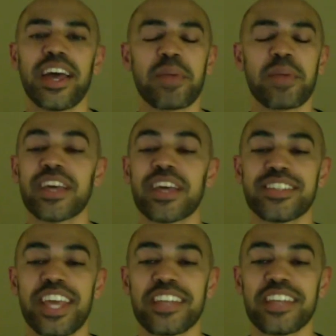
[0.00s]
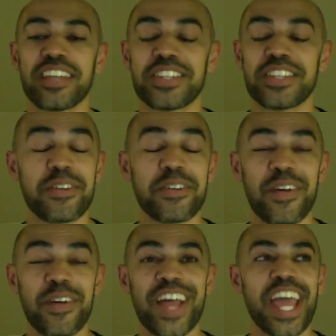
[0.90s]
because
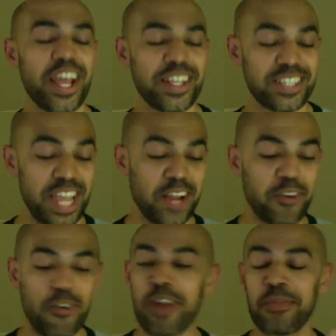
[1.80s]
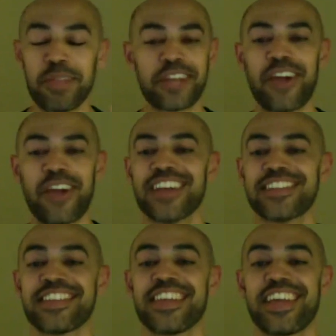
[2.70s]
it's incredibly
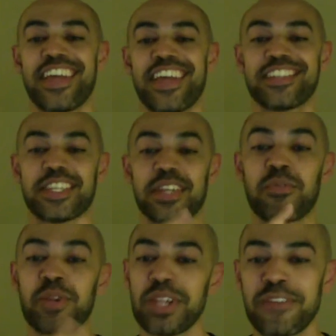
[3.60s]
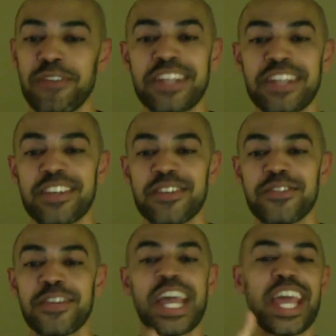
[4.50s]
crass. It's really offensive.
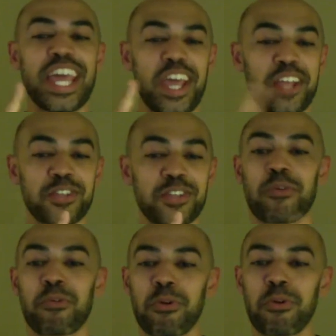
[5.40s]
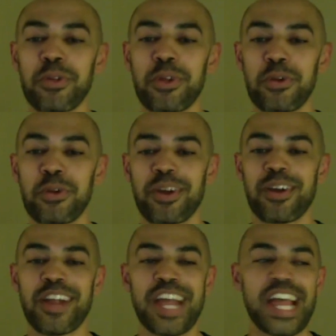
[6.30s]
It's crude
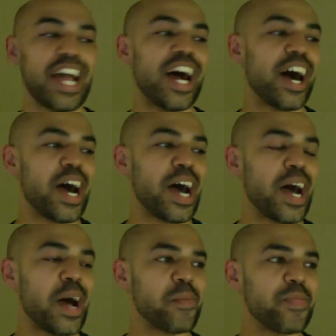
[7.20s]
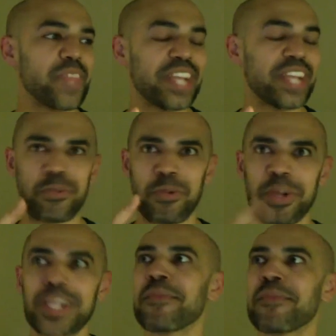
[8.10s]
humor. It's
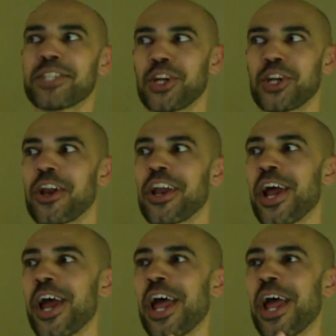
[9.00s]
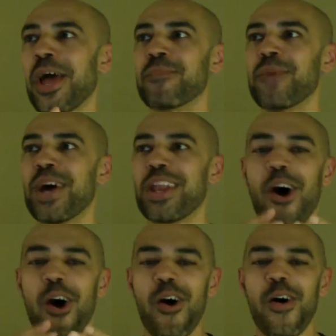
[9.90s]
really immature, but
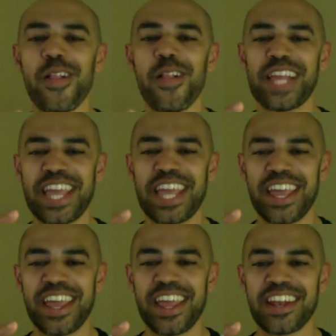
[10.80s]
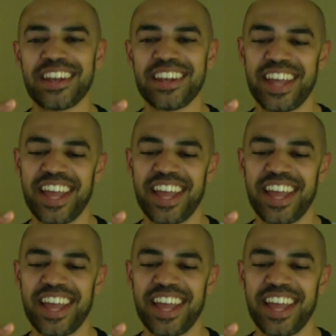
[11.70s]
all in